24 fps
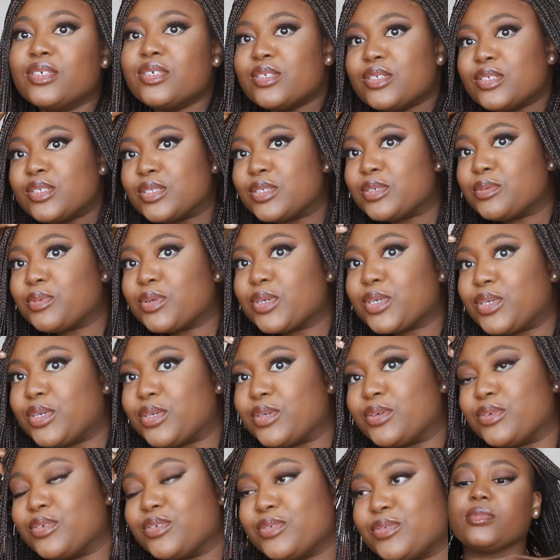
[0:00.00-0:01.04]
Super
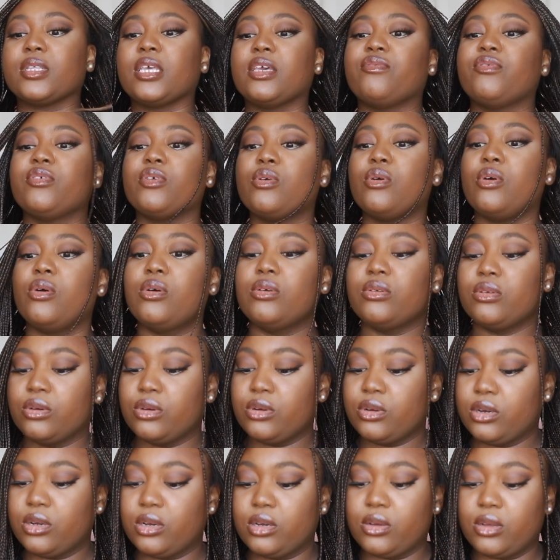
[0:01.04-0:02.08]
cute. If you go on
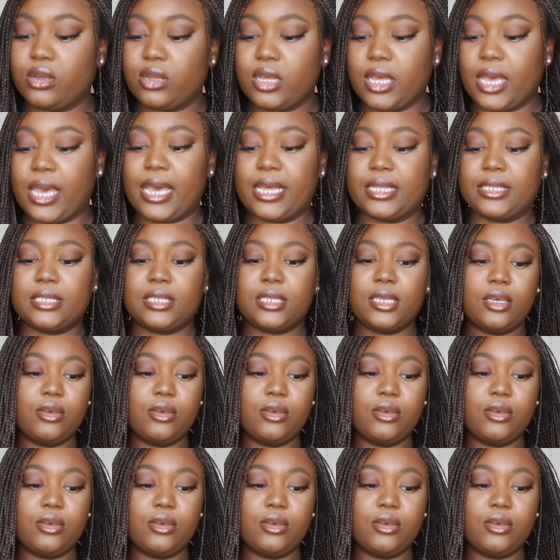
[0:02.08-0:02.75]
her Etsy,